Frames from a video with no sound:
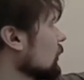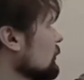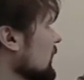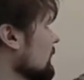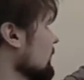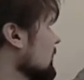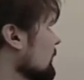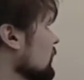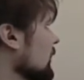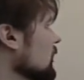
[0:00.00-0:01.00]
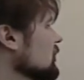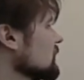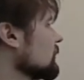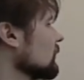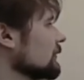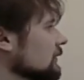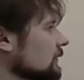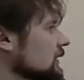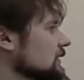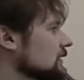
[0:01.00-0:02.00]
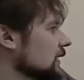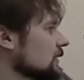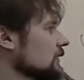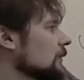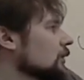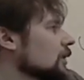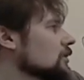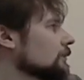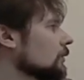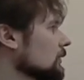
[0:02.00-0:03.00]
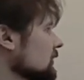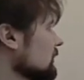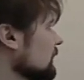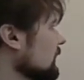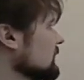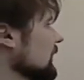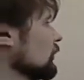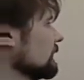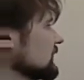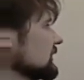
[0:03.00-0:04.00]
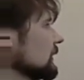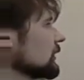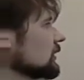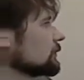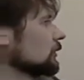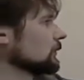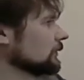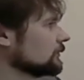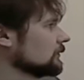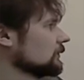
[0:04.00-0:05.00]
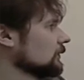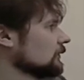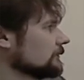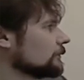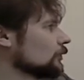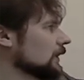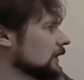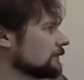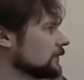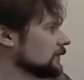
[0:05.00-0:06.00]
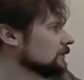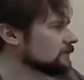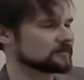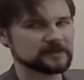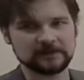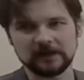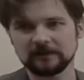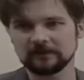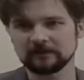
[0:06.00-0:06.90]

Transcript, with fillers: we have in communications problem instead, communication problems, is that you have a separate problem for every state